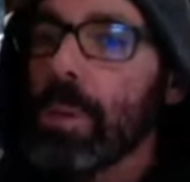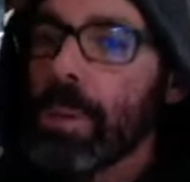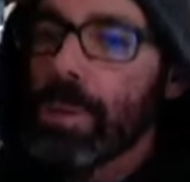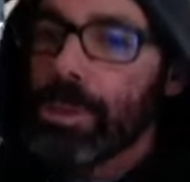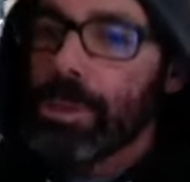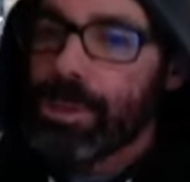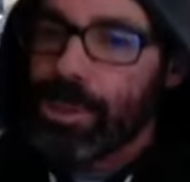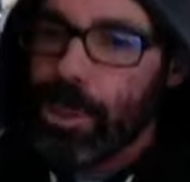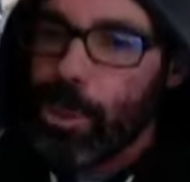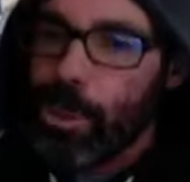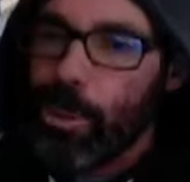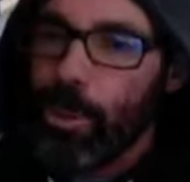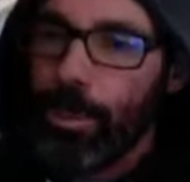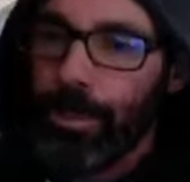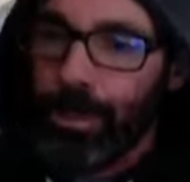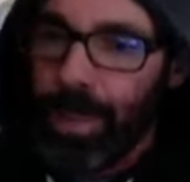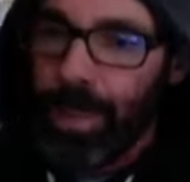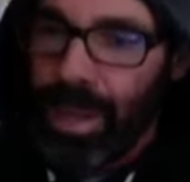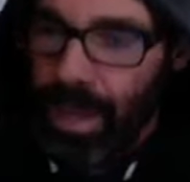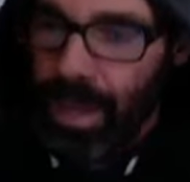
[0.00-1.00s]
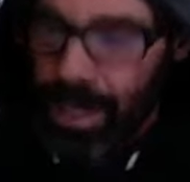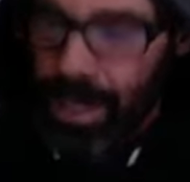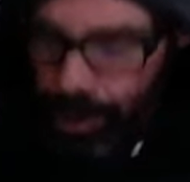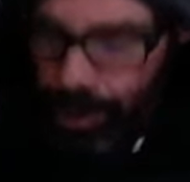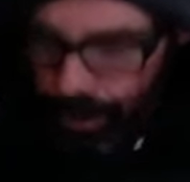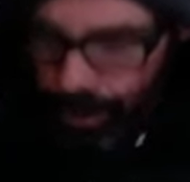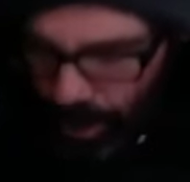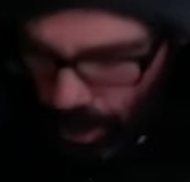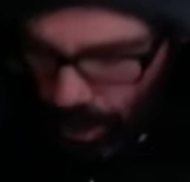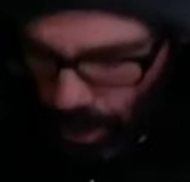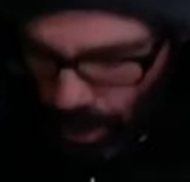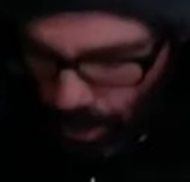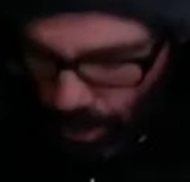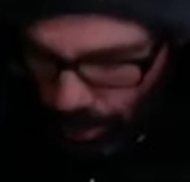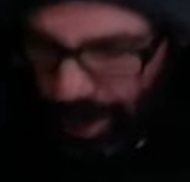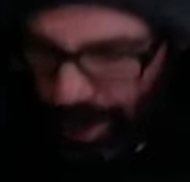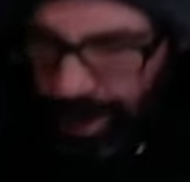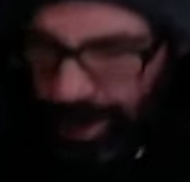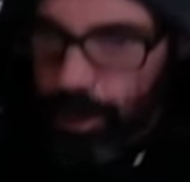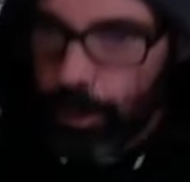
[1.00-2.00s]
So as you recall,
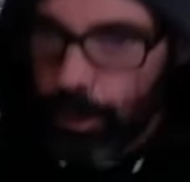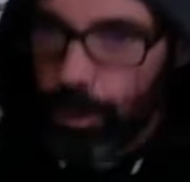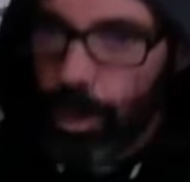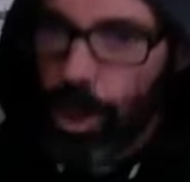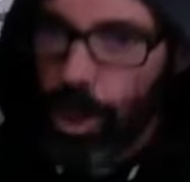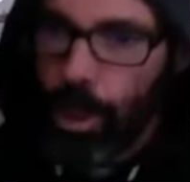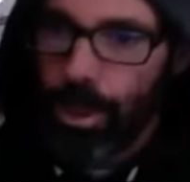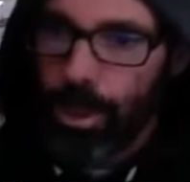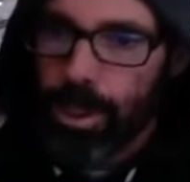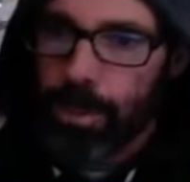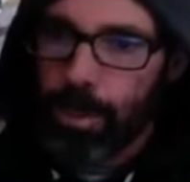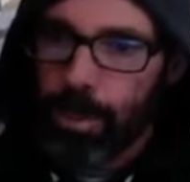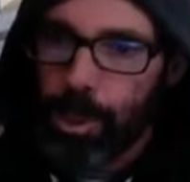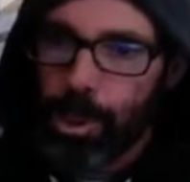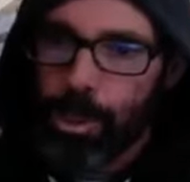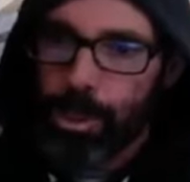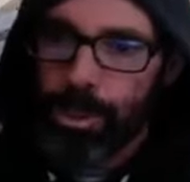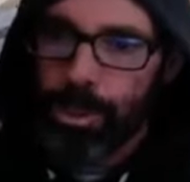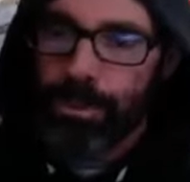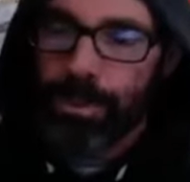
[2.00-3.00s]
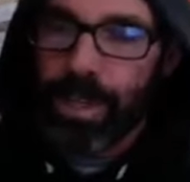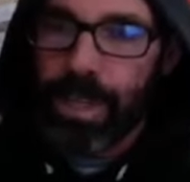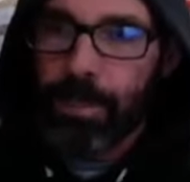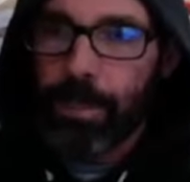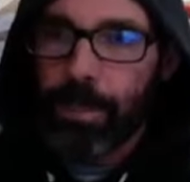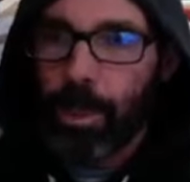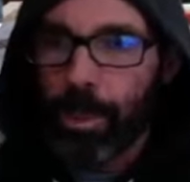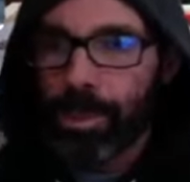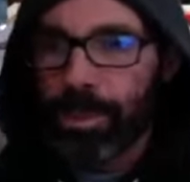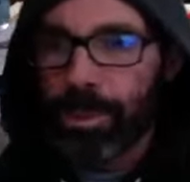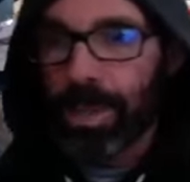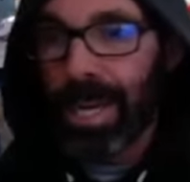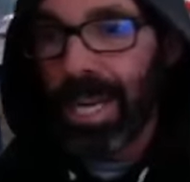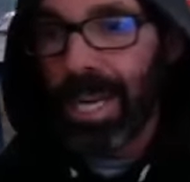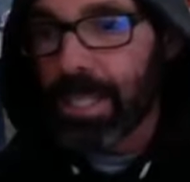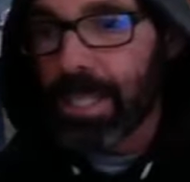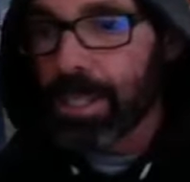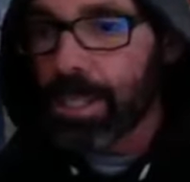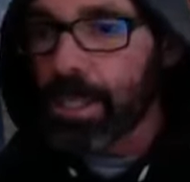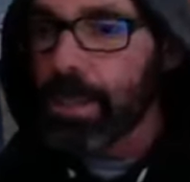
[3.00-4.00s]
right, the row is push with your feet, pull with your
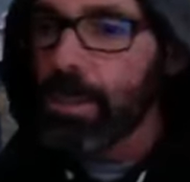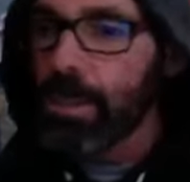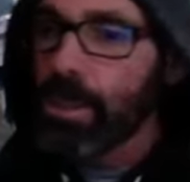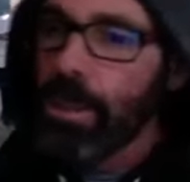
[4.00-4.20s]
hands.